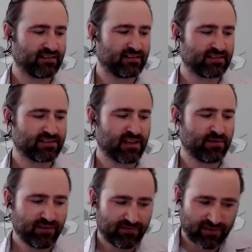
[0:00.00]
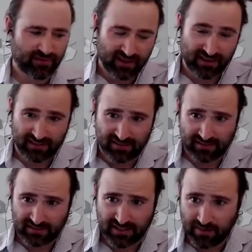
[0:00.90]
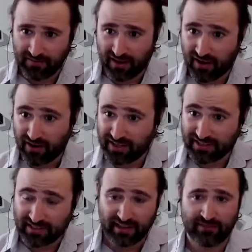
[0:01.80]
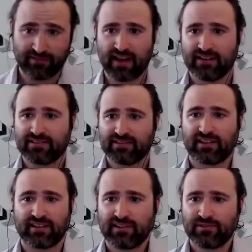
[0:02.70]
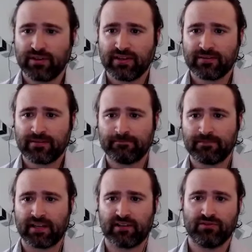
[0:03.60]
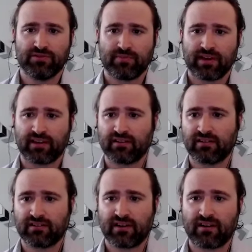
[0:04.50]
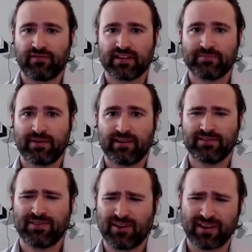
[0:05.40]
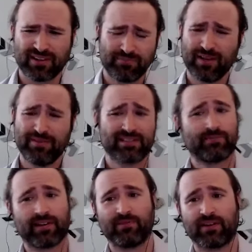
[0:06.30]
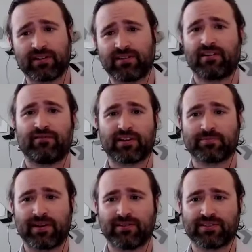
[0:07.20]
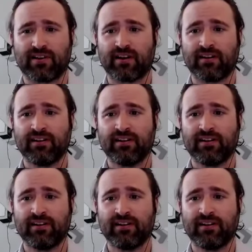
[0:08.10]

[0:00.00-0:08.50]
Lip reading: some of the artists that I've gotten to connect with that use my guitar effects pedals. Oh, I should probably explain what guitar effects pedals are.